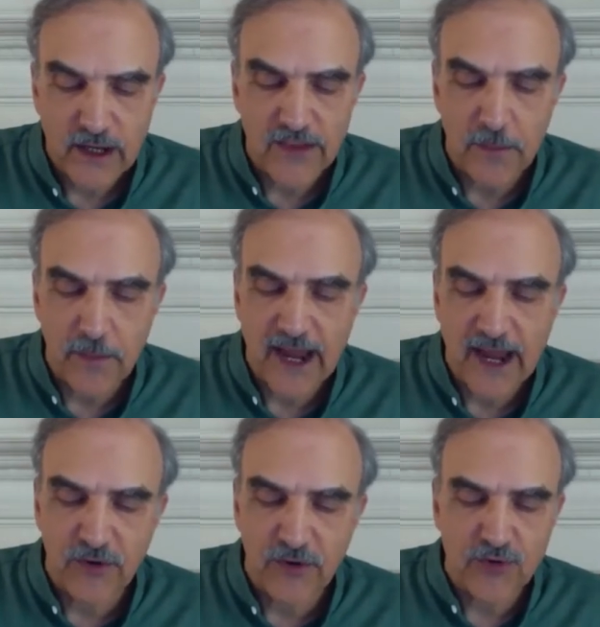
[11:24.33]
and the
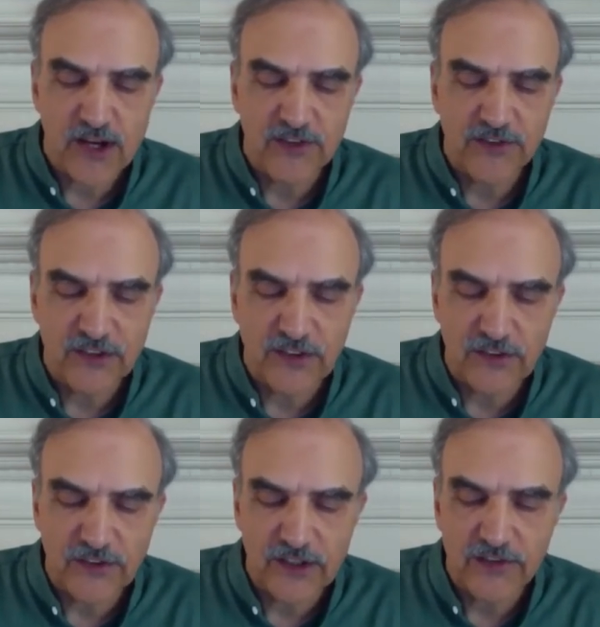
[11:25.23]
path of
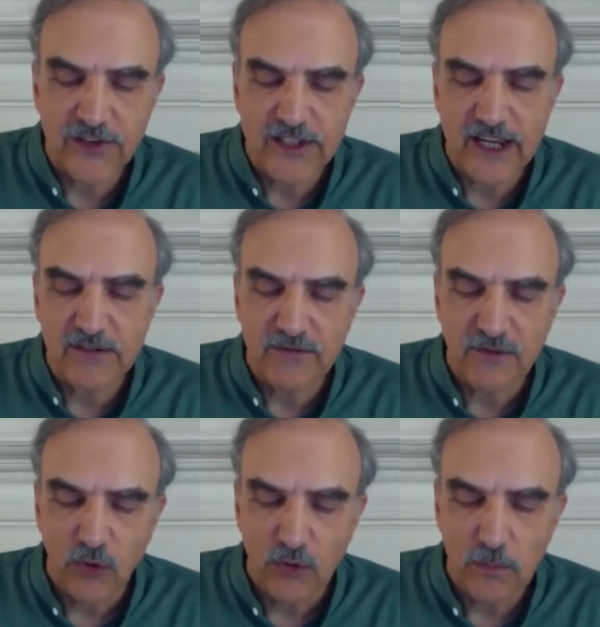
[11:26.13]
transcendence is the
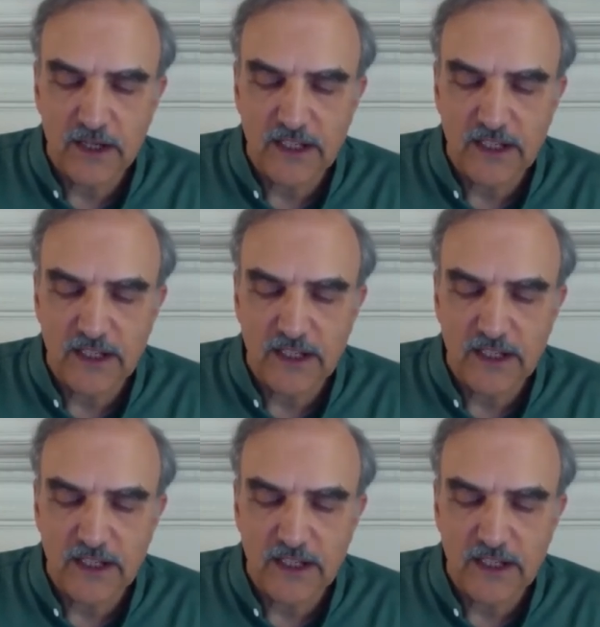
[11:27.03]
eightfold